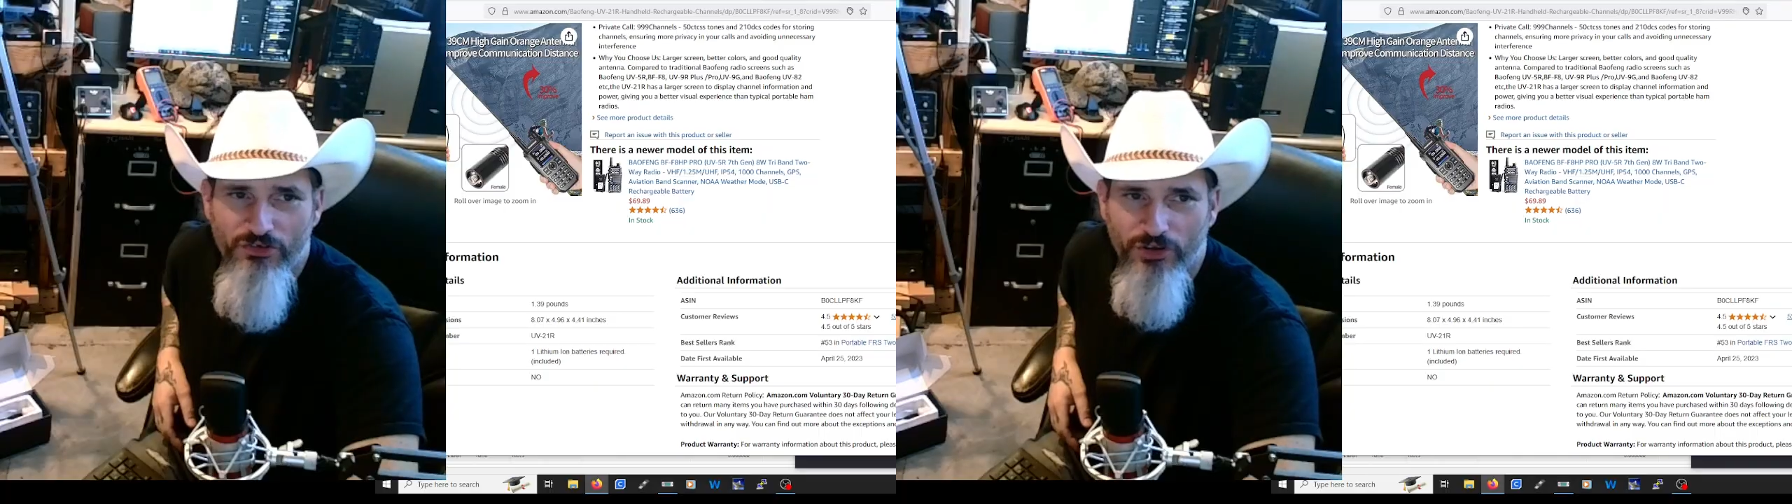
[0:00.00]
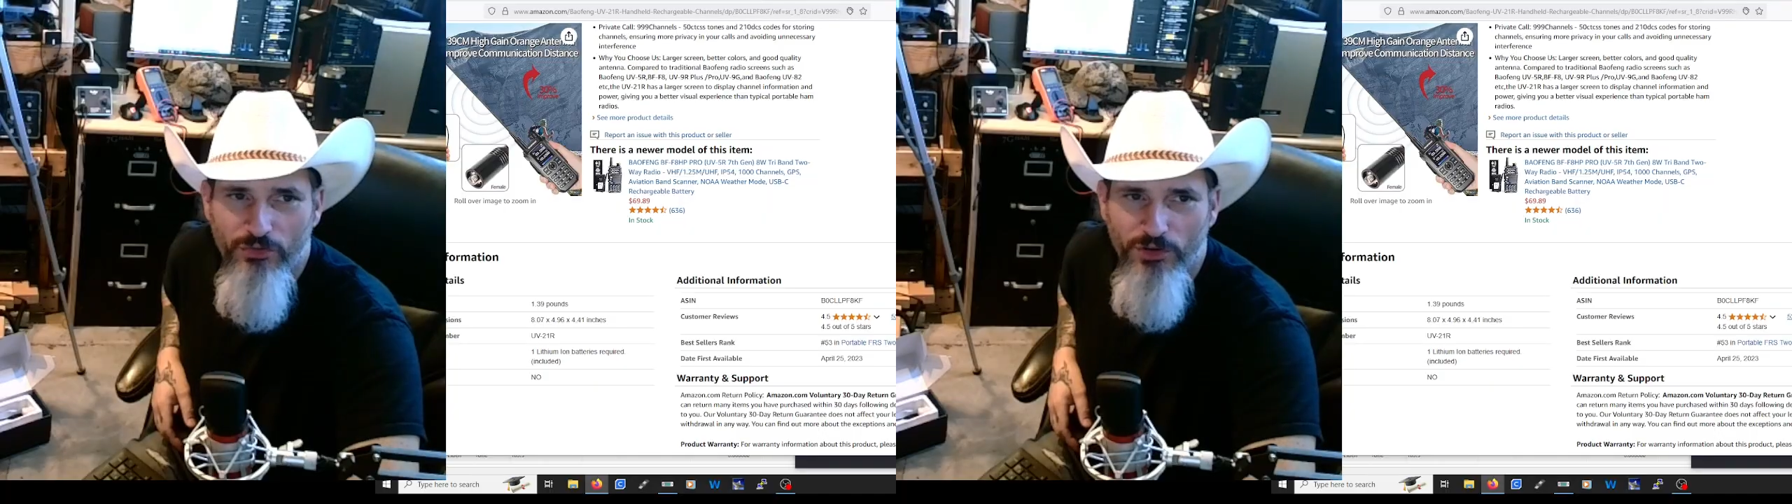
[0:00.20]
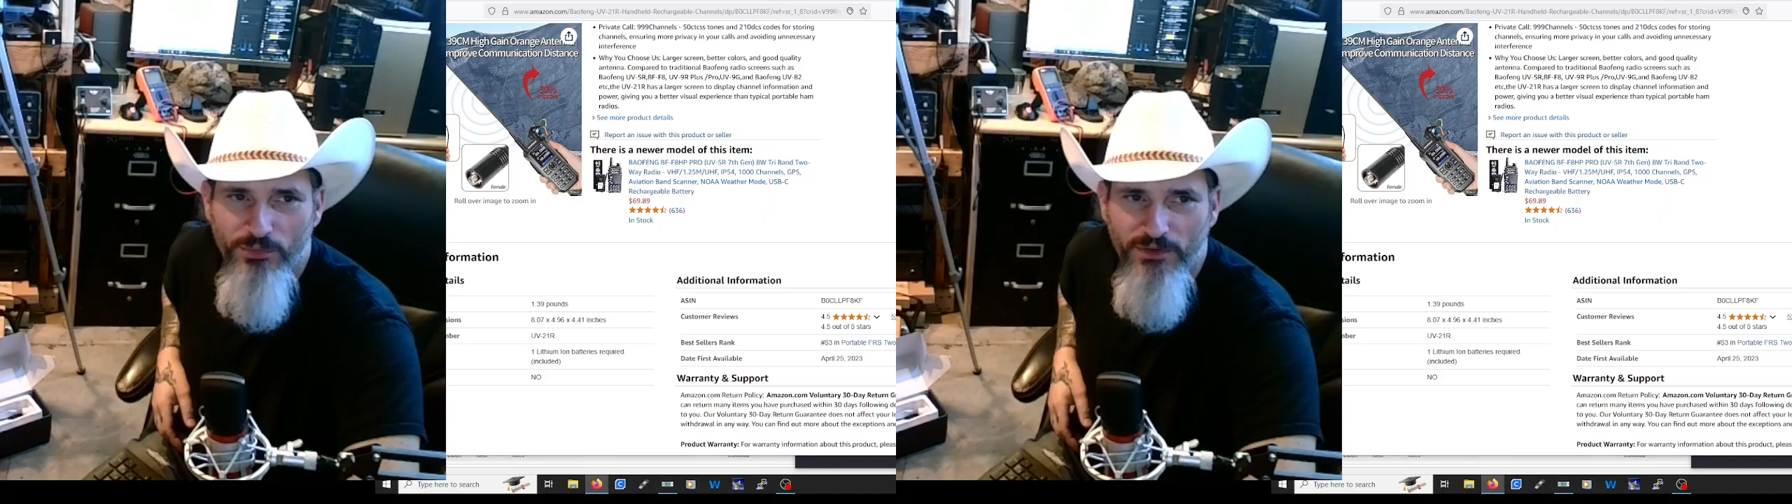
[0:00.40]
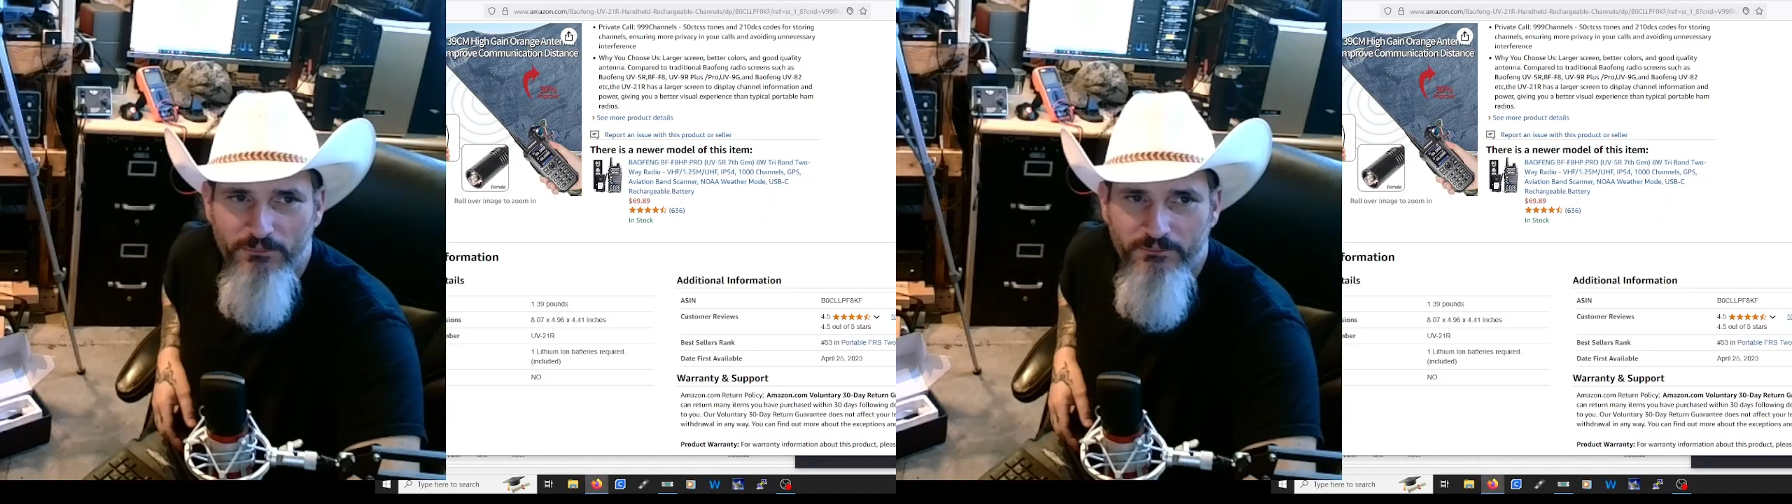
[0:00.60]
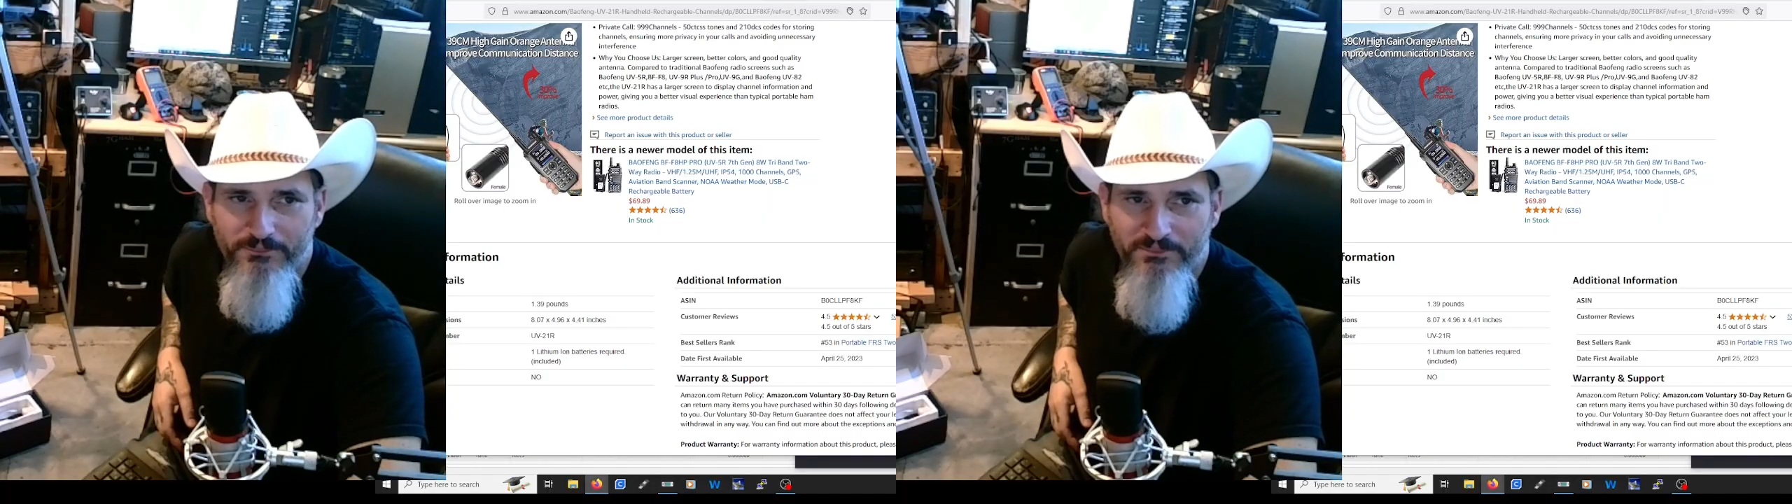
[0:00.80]
equipment,
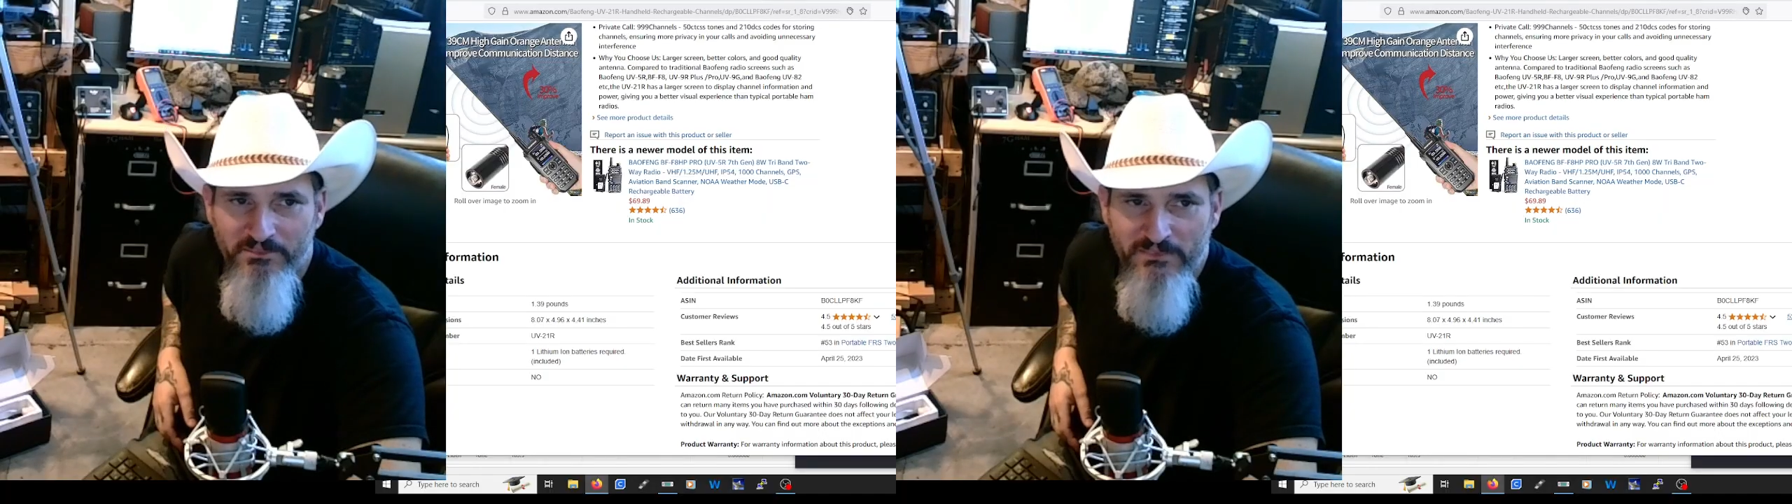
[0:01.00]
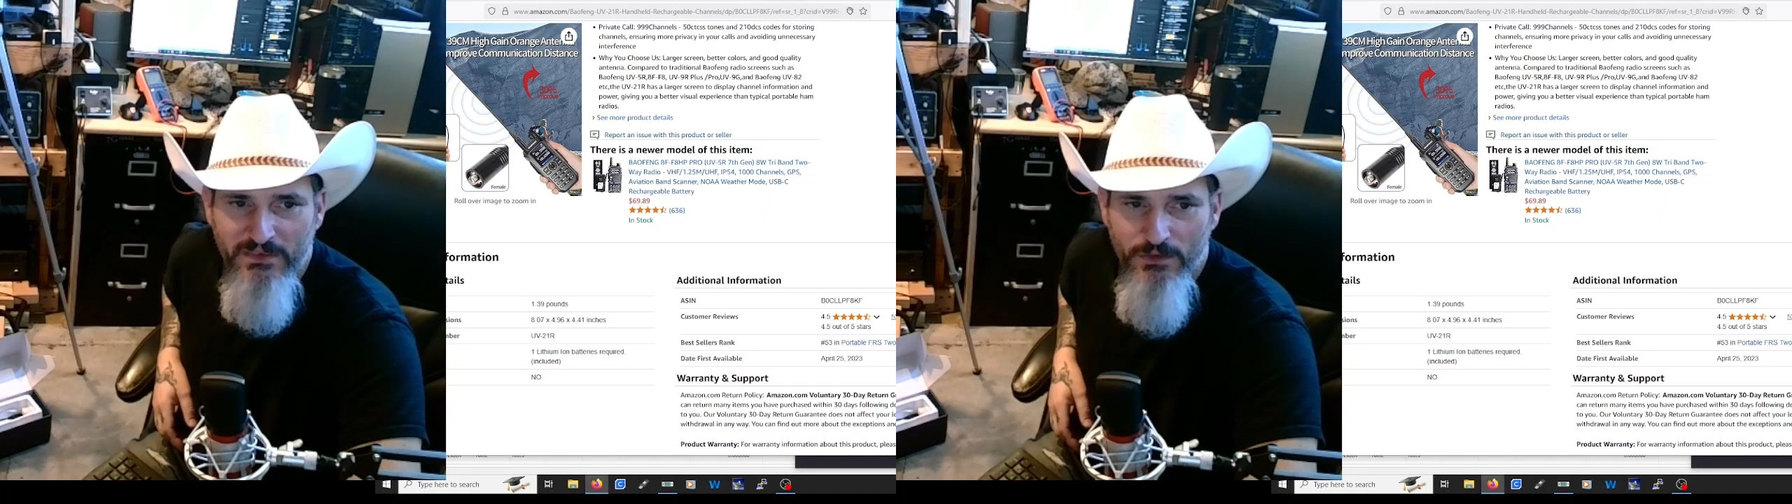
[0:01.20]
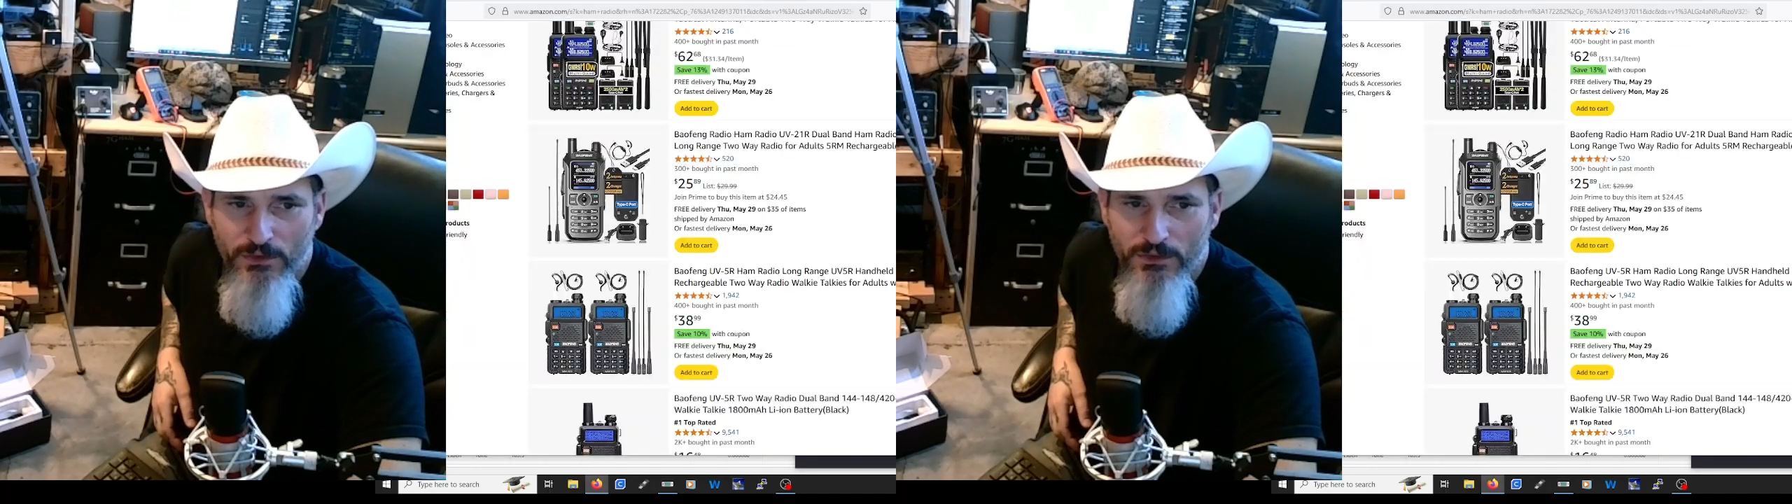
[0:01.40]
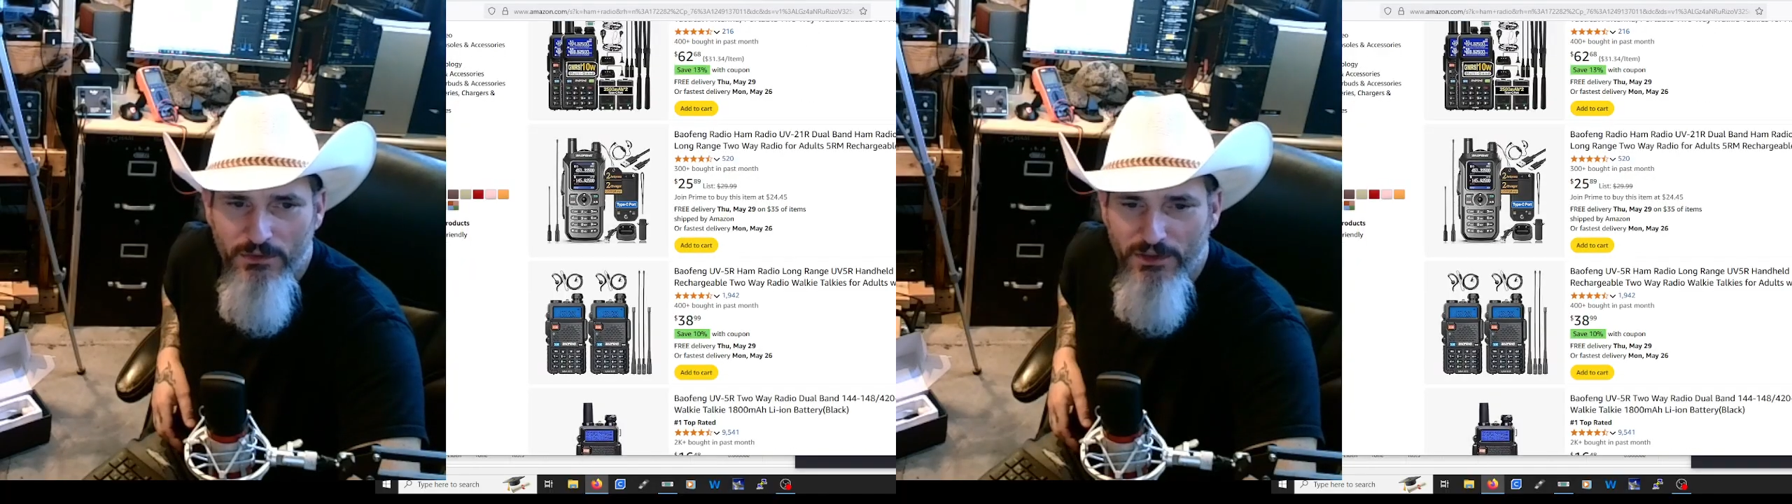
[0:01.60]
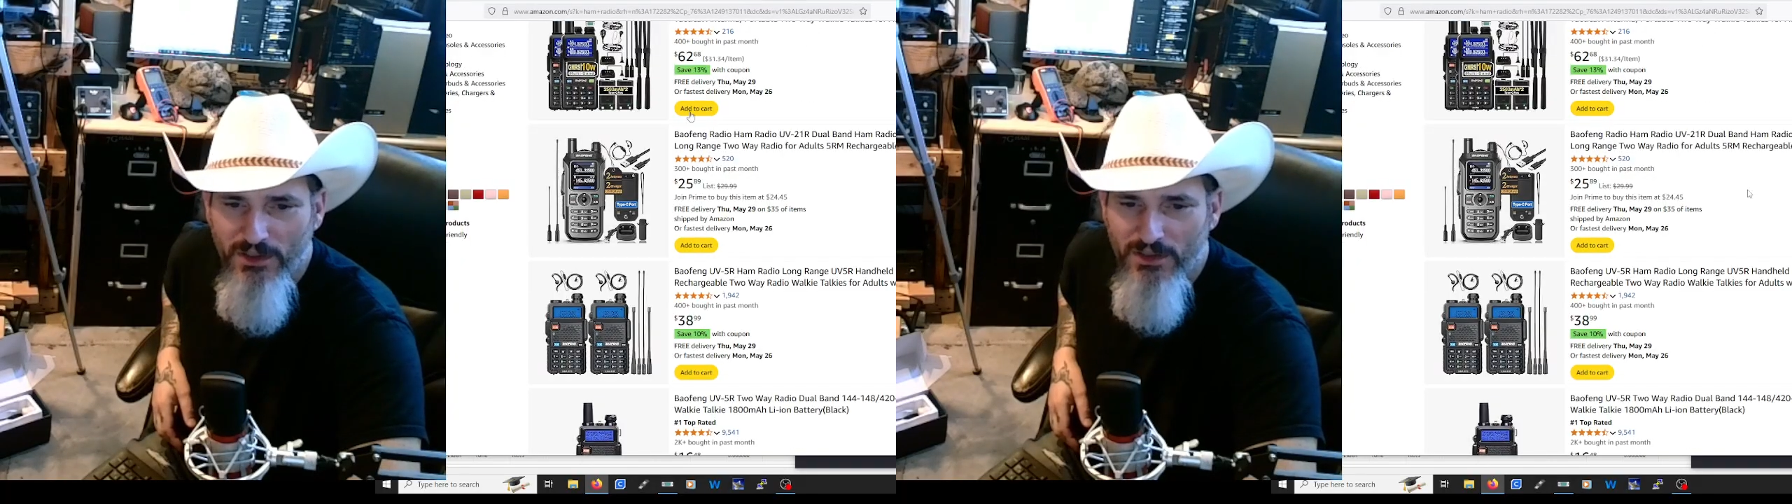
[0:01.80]

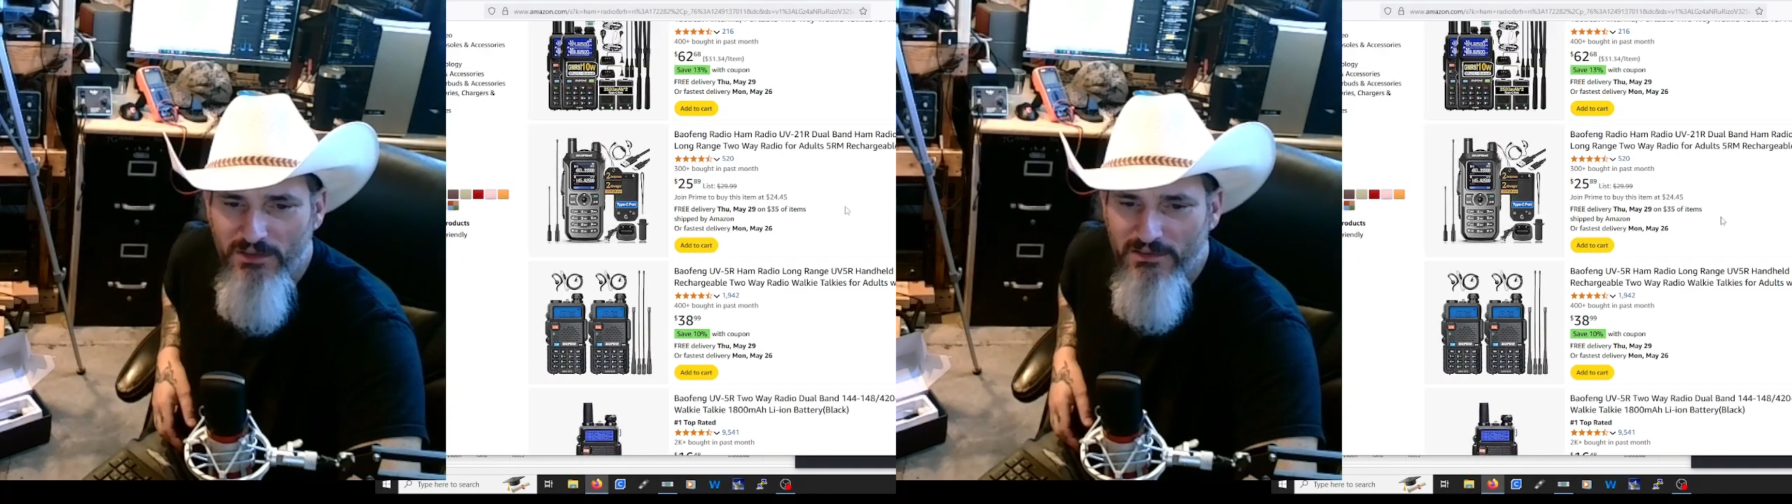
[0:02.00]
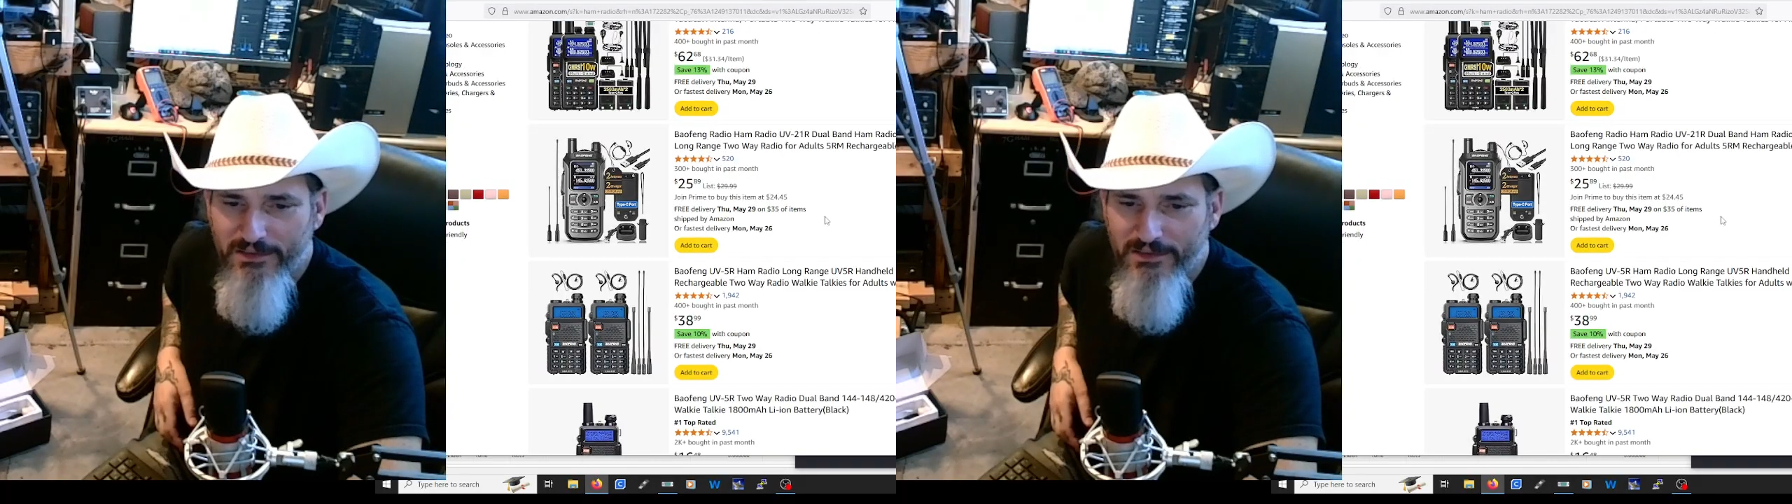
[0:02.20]
and